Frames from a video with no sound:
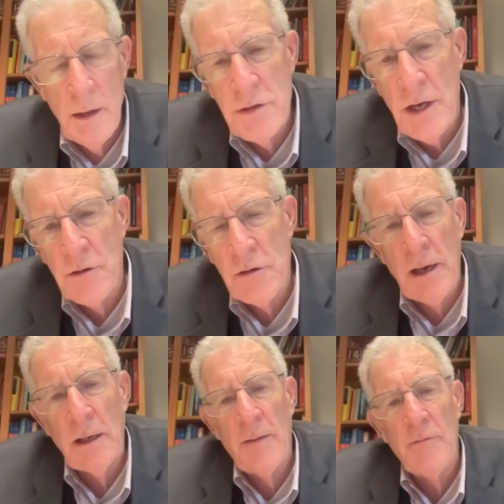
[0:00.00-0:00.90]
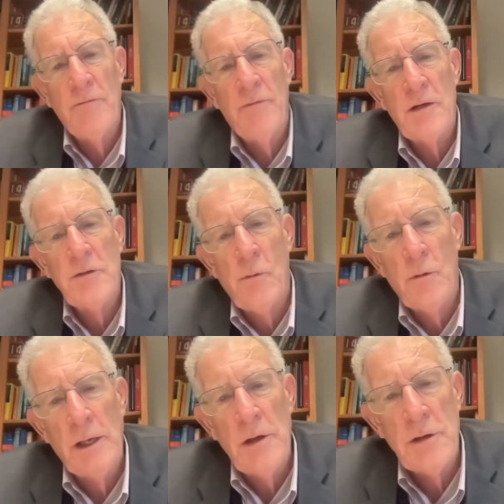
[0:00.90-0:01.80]
substrate level
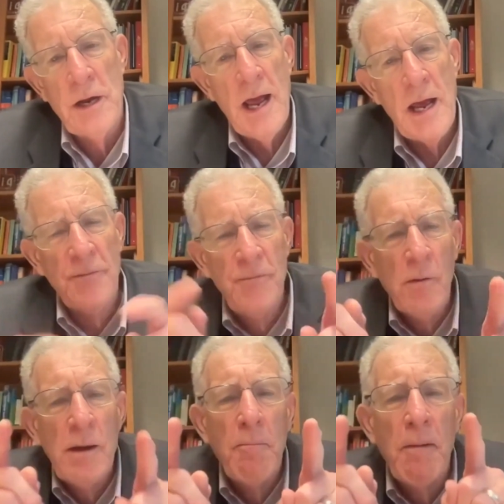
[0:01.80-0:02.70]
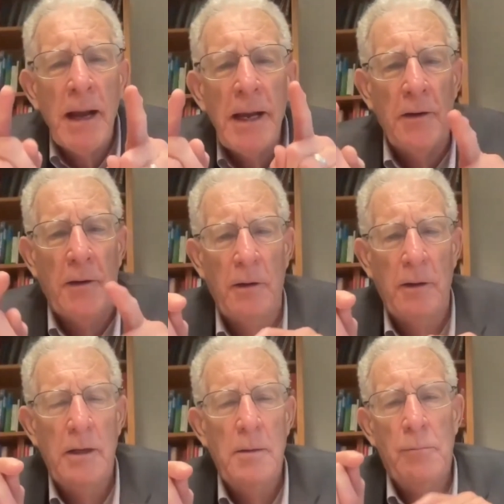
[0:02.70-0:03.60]
phosphorylation as a very minor
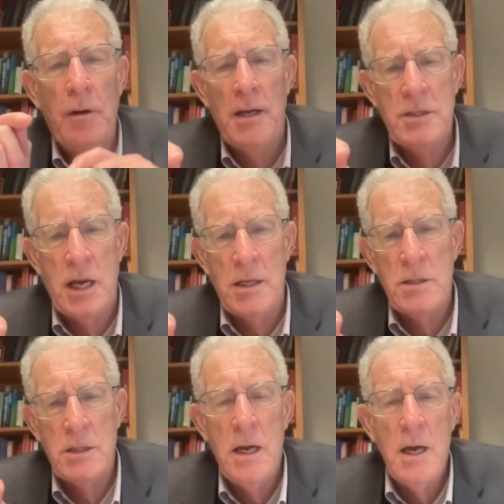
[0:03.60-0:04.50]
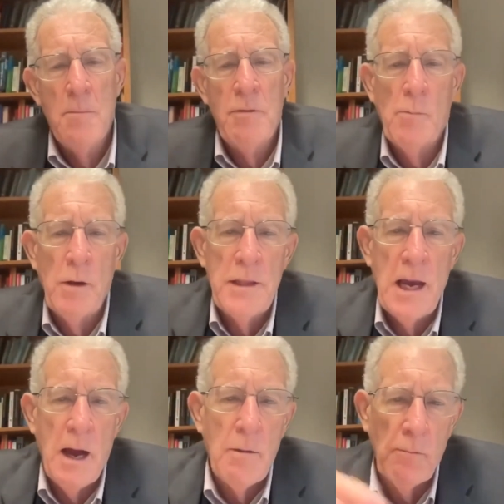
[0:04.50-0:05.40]
process. But when the